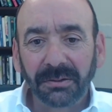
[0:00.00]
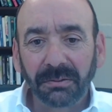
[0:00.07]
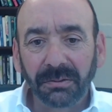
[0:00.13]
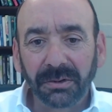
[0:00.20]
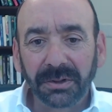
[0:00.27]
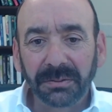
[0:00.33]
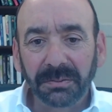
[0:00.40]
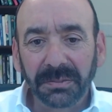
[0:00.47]

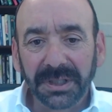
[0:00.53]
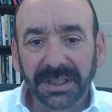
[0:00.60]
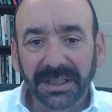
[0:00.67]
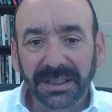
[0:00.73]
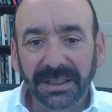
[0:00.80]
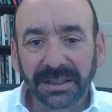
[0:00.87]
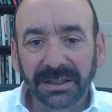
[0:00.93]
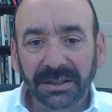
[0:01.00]
would
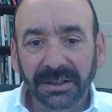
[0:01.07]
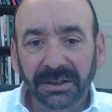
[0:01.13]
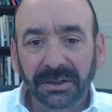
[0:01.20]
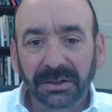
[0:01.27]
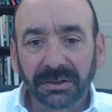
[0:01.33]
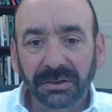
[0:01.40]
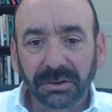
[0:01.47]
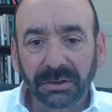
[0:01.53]
be
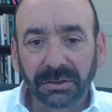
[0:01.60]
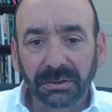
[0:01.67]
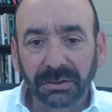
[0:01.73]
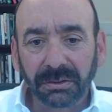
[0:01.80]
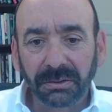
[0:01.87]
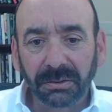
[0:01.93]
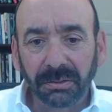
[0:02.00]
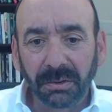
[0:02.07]

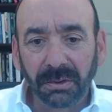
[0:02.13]
to